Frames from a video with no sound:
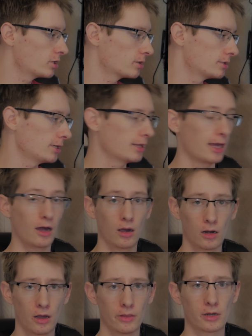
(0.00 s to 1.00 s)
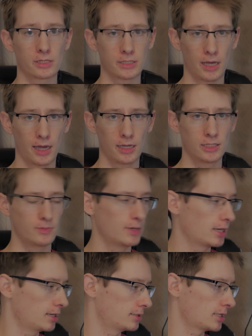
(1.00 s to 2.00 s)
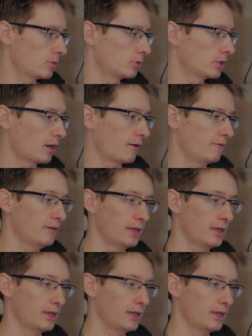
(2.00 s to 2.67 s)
as you can see, they are on their sides because they would not